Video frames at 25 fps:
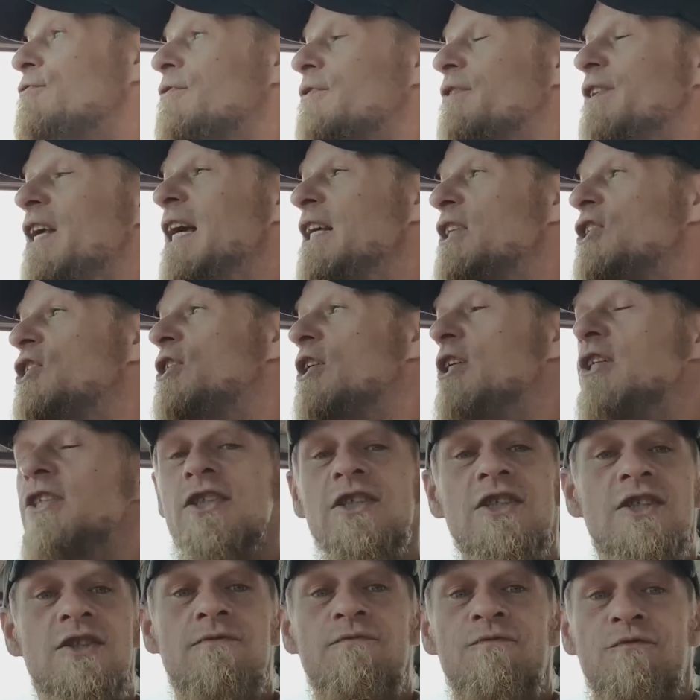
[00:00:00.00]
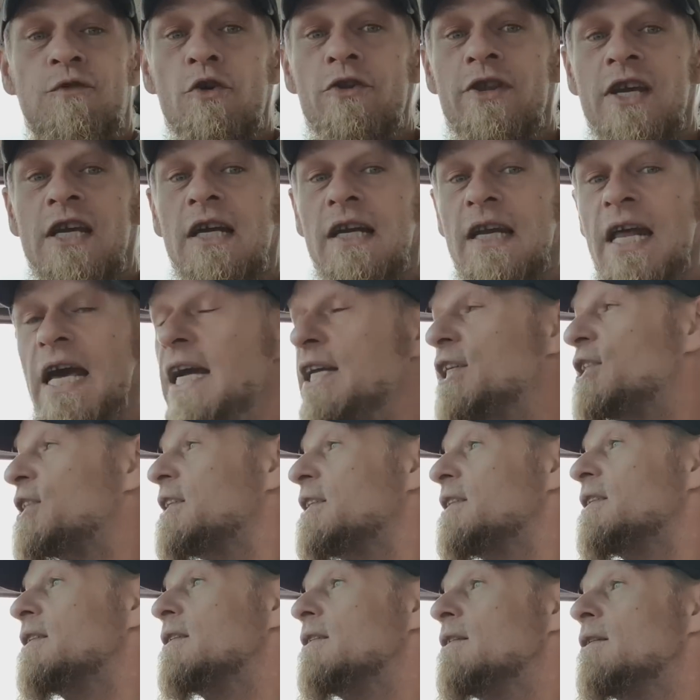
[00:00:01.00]
That's just for the election.
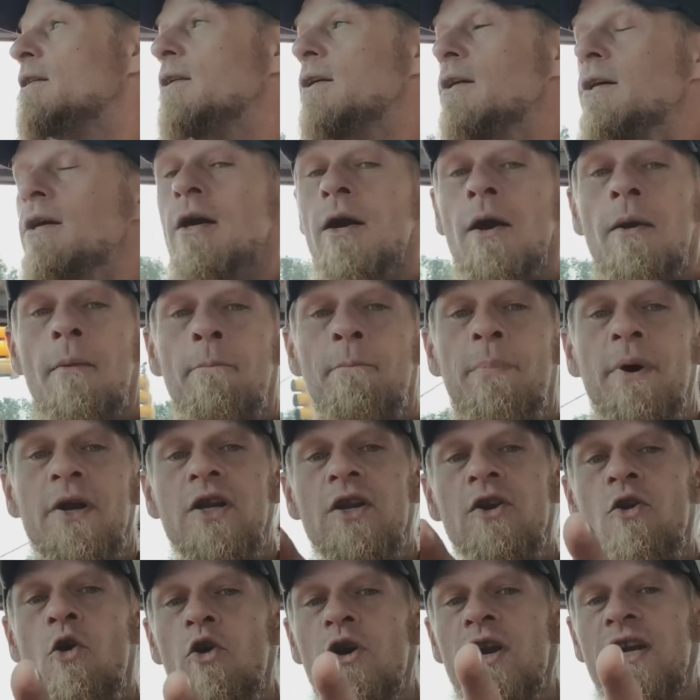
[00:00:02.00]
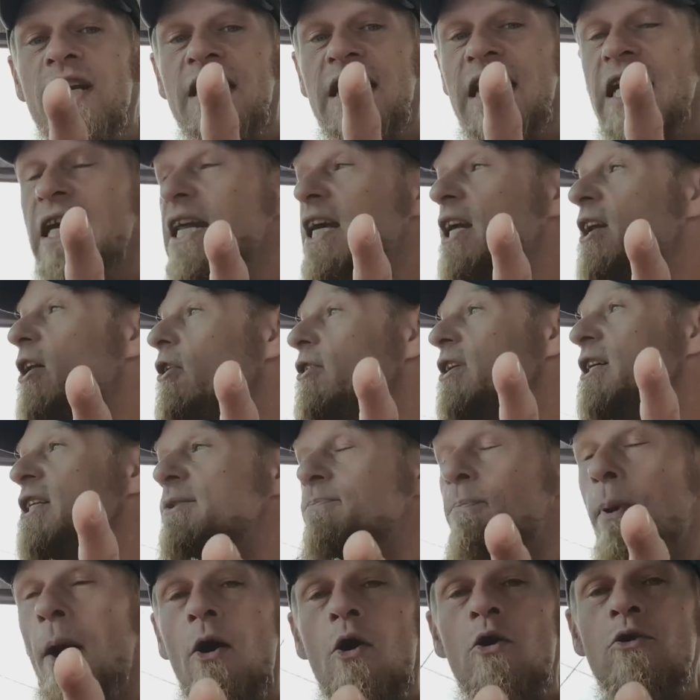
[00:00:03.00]
But in order to get in on these
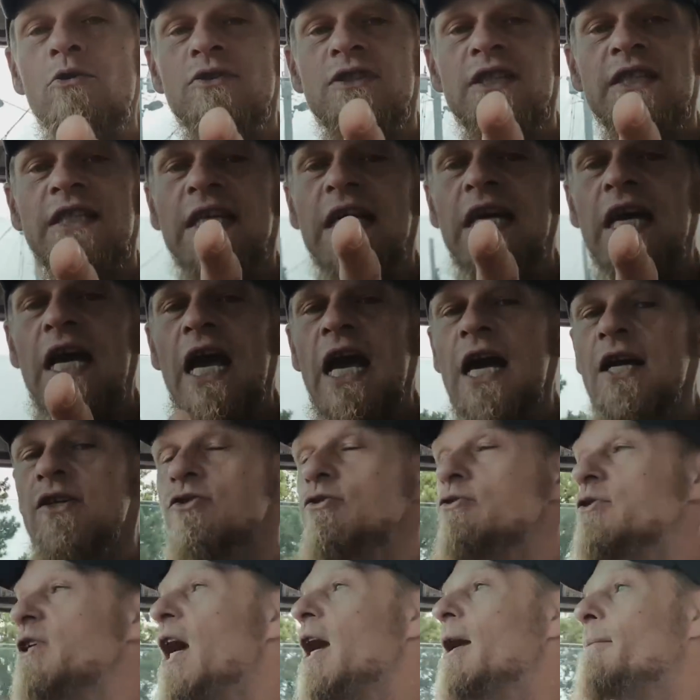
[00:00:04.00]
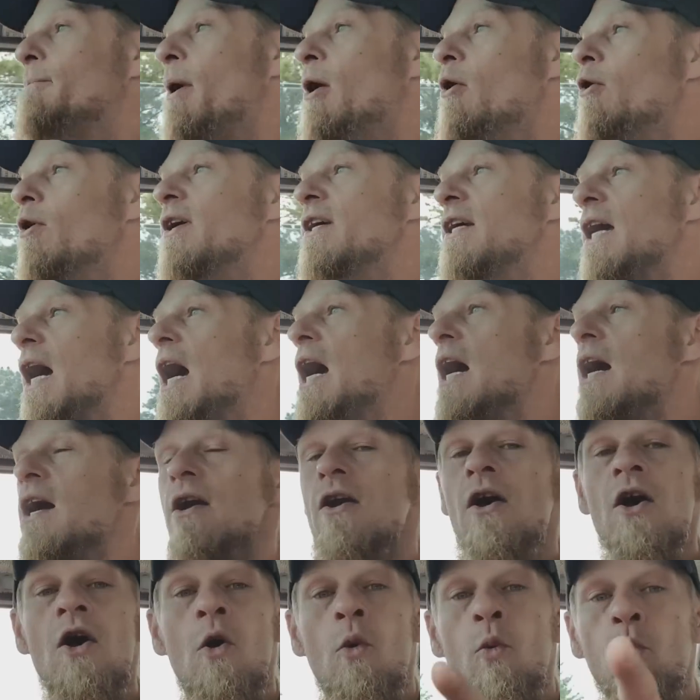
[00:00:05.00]
polls and to get Andrew Yang polling higher,
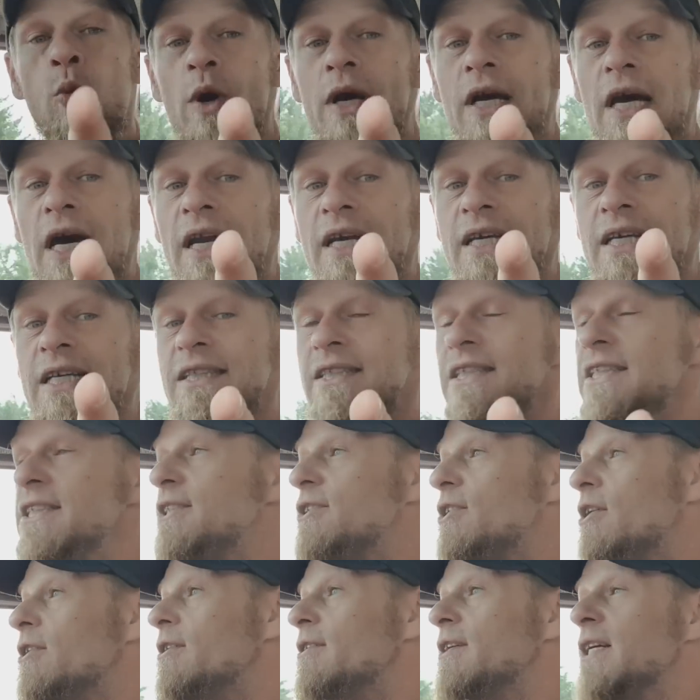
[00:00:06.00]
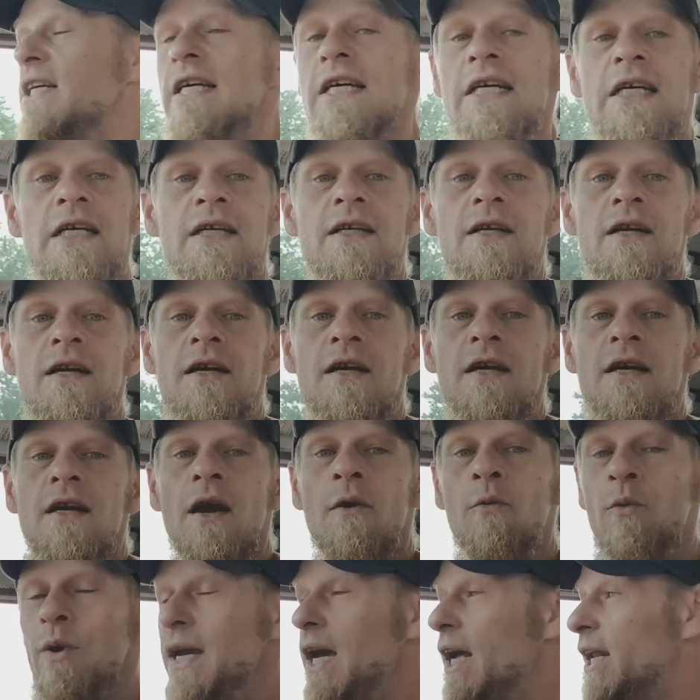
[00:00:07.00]
we got to get these turned in,
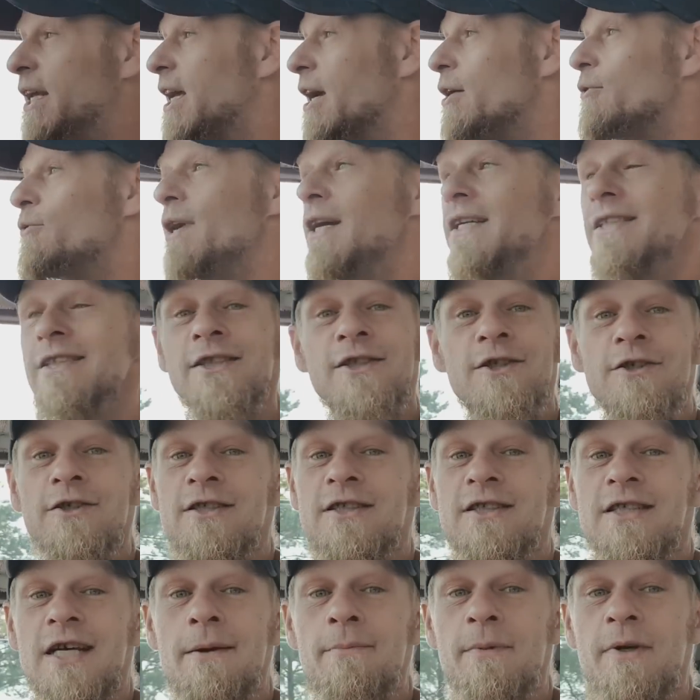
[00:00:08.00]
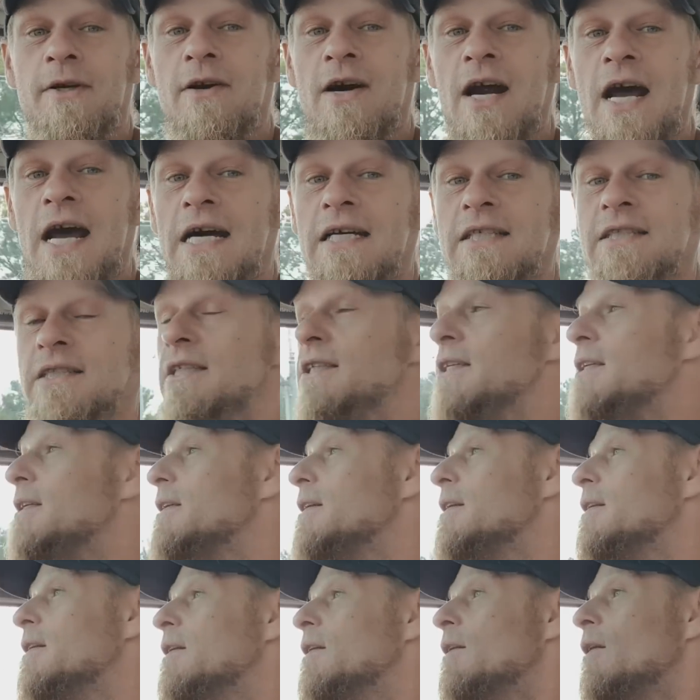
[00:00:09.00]
and we got to get registered as Democrats.
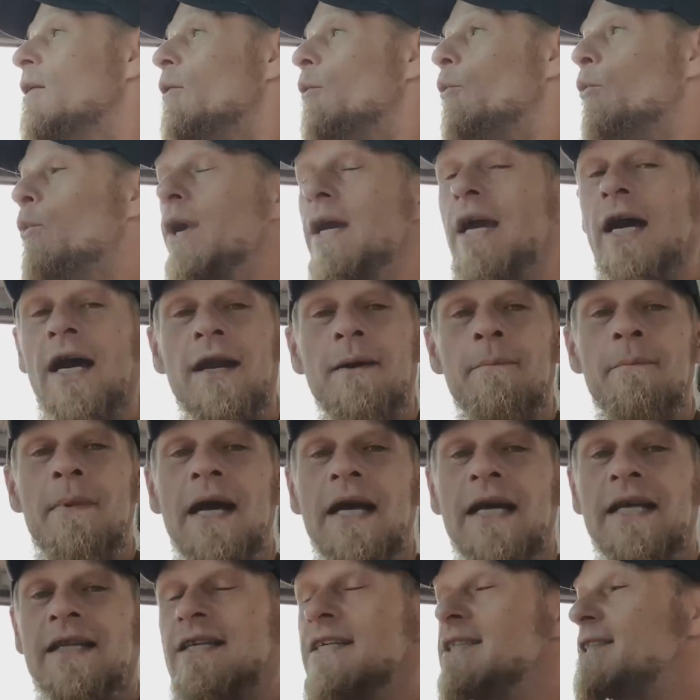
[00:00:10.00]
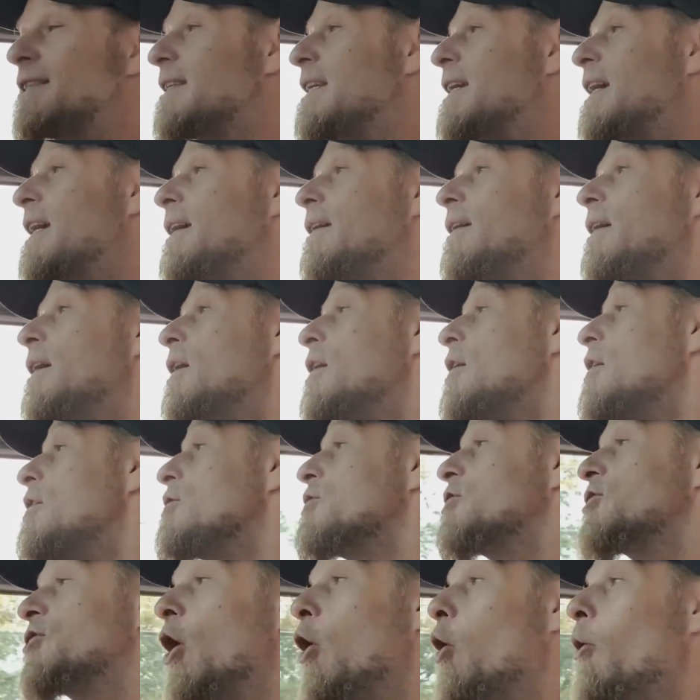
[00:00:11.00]
We got to make this thing
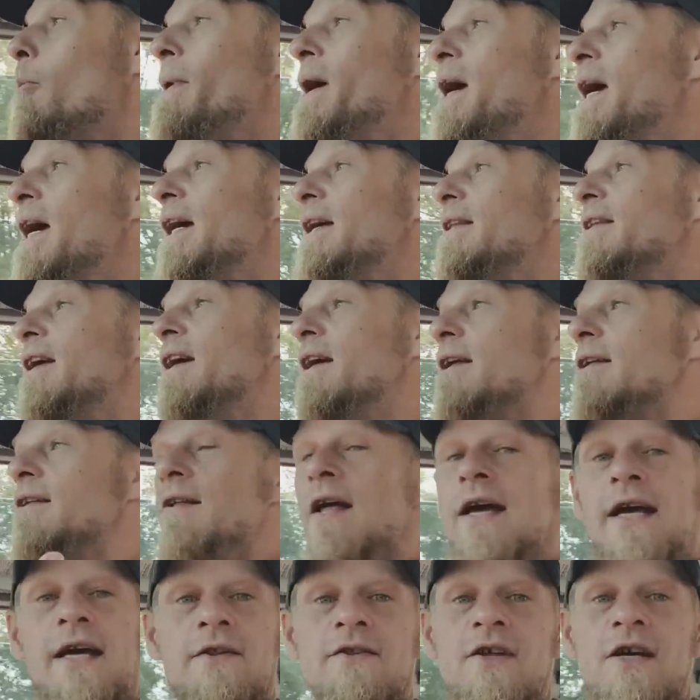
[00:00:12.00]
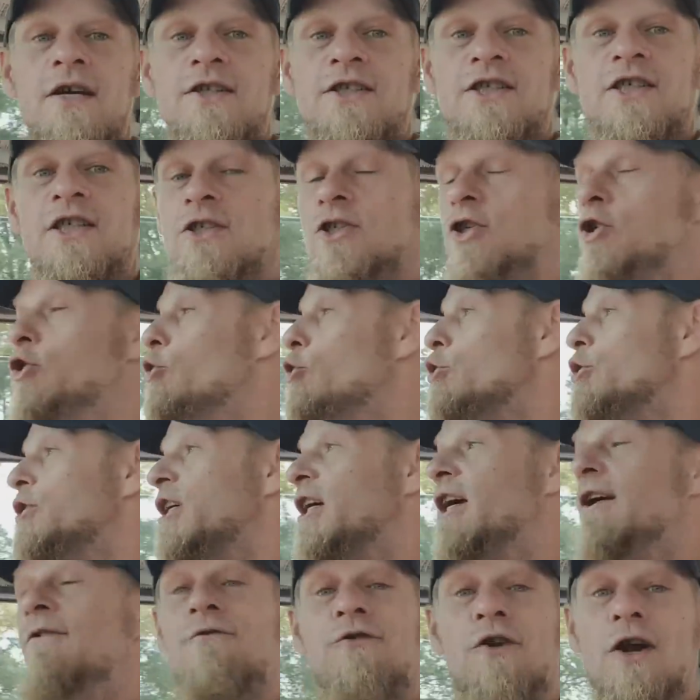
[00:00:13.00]
so big that like there's this huge
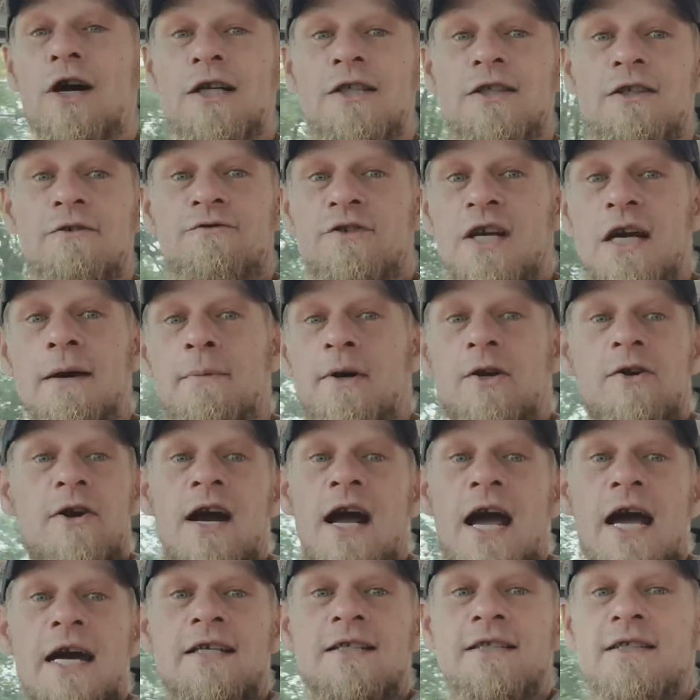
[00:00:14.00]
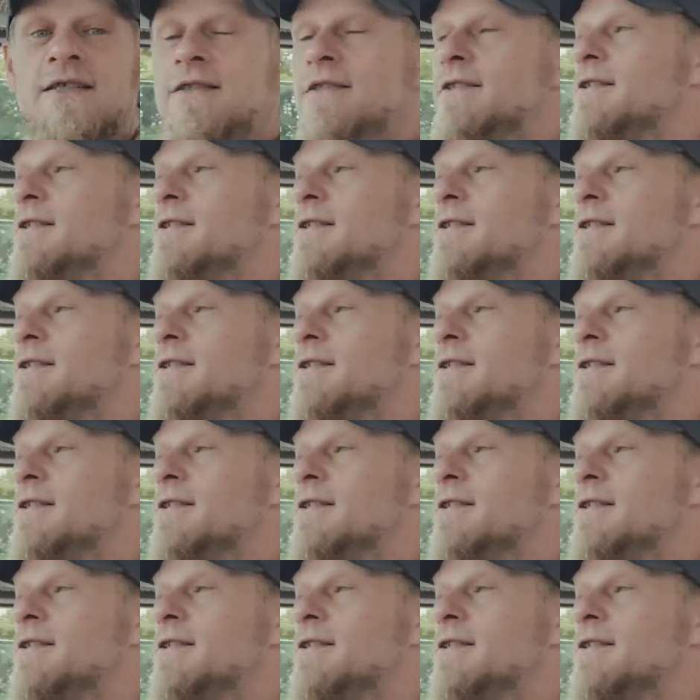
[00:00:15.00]
influx of Democrats.